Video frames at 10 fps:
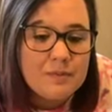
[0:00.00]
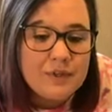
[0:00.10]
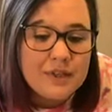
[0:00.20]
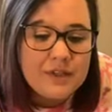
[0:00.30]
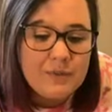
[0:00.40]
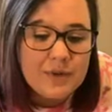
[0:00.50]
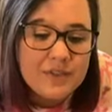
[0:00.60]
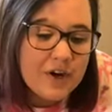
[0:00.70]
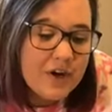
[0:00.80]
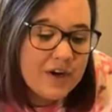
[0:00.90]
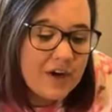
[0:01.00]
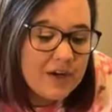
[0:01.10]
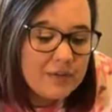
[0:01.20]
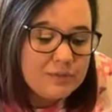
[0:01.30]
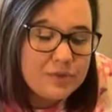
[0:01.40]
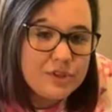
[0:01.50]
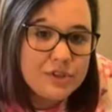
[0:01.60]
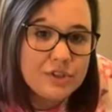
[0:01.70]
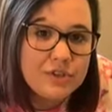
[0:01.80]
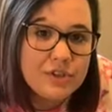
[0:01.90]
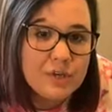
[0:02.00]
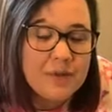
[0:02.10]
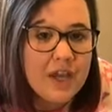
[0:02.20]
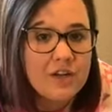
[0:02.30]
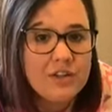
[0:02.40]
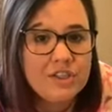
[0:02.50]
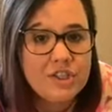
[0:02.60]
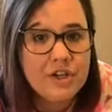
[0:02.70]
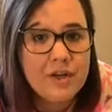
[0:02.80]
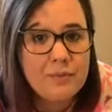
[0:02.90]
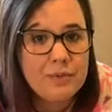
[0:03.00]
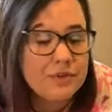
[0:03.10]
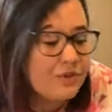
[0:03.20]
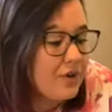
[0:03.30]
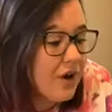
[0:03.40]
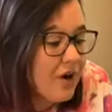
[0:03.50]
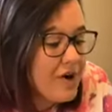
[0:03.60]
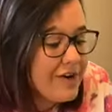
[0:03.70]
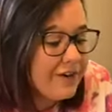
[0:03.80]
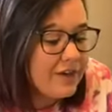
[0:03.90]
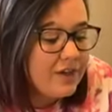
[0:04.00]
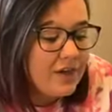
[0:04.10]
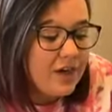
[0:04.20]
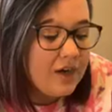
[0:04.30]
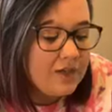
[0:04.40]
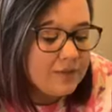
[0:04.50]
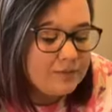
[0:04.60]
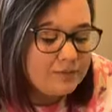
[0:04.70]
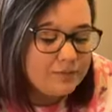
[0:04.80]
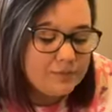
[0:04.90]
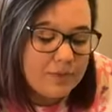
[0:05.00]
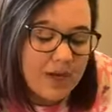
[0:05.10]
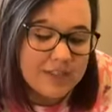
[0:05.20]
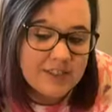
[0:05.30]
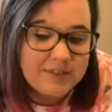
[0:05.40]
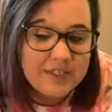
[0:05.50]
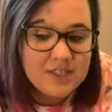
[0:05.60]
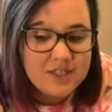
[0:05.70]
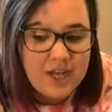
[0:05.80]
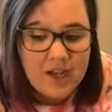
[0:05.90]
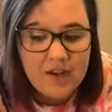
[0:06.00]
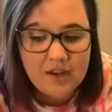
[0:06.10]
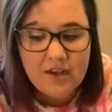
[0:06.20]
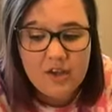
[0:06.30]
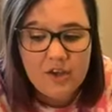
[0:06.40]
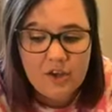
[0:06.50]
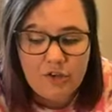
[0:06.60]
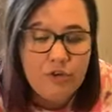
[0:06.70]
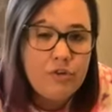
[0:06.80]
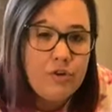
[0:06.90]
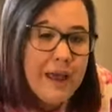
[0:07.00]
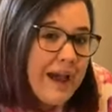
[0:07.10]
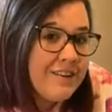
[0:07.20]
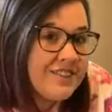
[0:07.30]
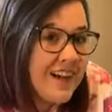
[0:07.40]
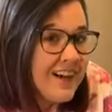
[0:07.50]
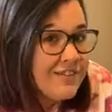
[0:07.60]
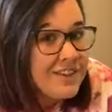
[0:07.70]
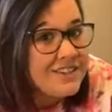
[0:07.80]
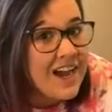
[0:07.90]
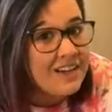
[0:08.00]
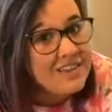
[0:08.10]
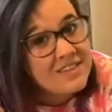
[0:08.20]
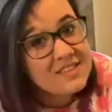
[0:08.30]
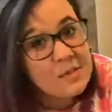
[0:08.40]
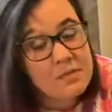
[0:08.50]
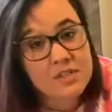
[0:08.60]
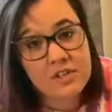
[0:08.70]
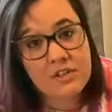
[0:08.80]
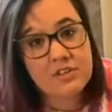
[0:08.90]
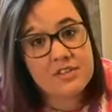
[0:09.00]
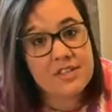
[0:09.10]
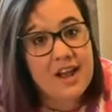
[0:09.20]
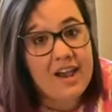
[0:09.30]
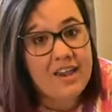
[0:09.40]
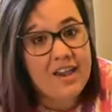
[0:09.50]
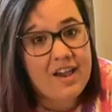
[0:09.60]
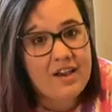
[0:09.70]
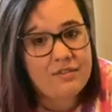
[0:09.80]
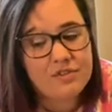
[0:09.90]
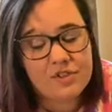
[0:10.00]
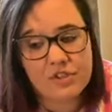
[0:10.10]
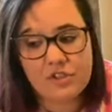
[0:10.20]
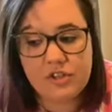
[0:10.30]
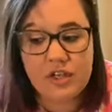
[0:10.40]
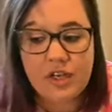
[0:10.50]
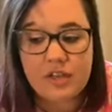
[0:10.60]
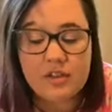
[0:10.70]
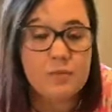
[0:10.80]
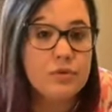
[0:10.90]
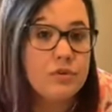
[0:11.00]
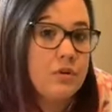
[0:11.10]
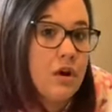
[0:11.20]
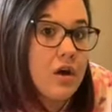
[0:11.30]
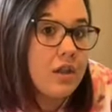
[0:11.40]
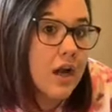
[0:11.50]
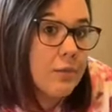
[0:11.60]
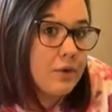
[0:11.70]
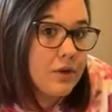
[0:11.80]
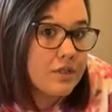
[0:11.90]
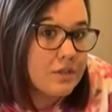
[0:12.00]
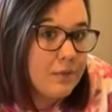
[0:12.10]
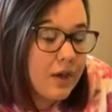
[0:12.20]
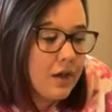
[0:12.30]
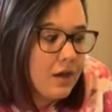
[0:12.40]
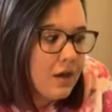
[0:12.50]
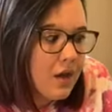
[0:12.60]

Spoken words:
But with our Junior Mechanical Engineering Balloon Car activity today, you don't have to have exactly the same materials that I have to create the balloon car that I'm going to make.